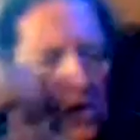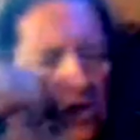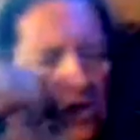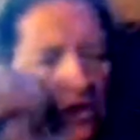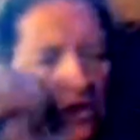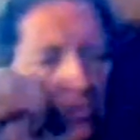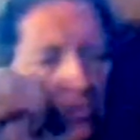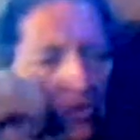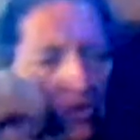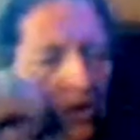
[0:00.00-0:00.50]

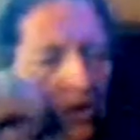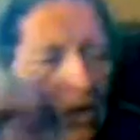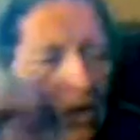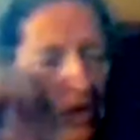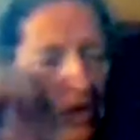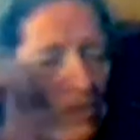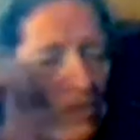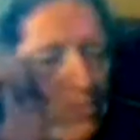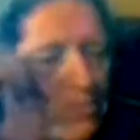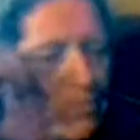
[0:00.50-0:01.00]
we'll call
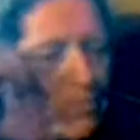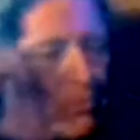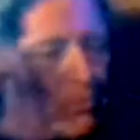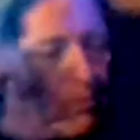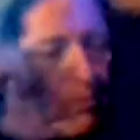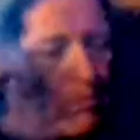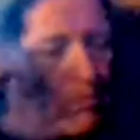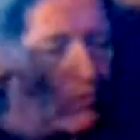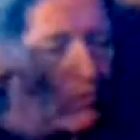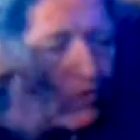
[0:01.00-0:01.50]
it
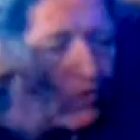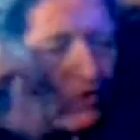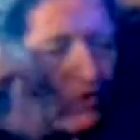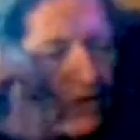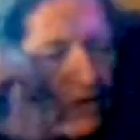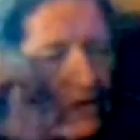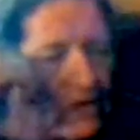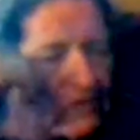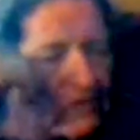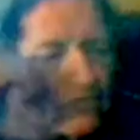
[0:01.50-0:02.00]

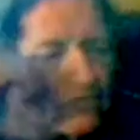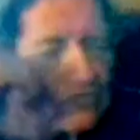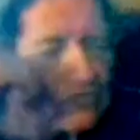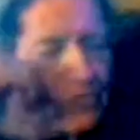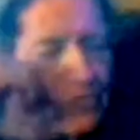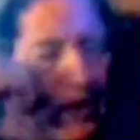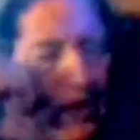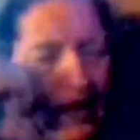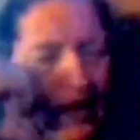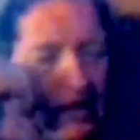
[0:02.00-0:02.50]
reluctance,
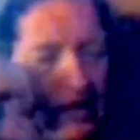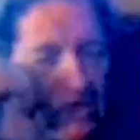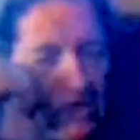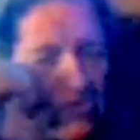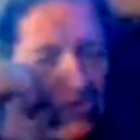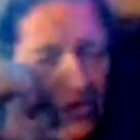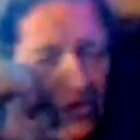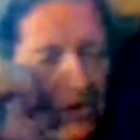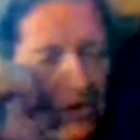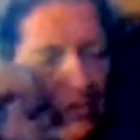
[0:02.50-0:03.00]

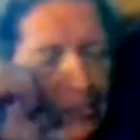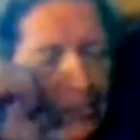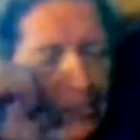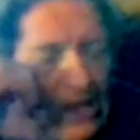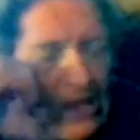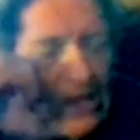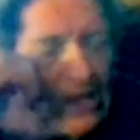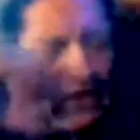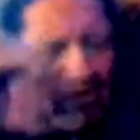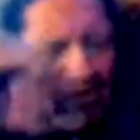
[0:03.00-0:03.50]
call it
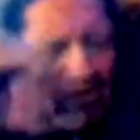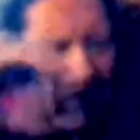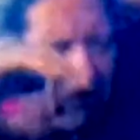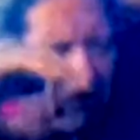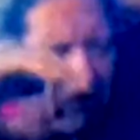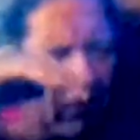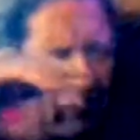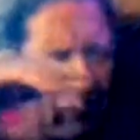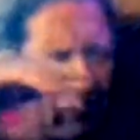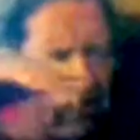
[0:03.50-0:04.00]
backing up,
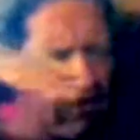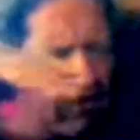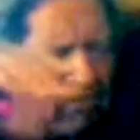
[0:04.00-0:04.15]
call it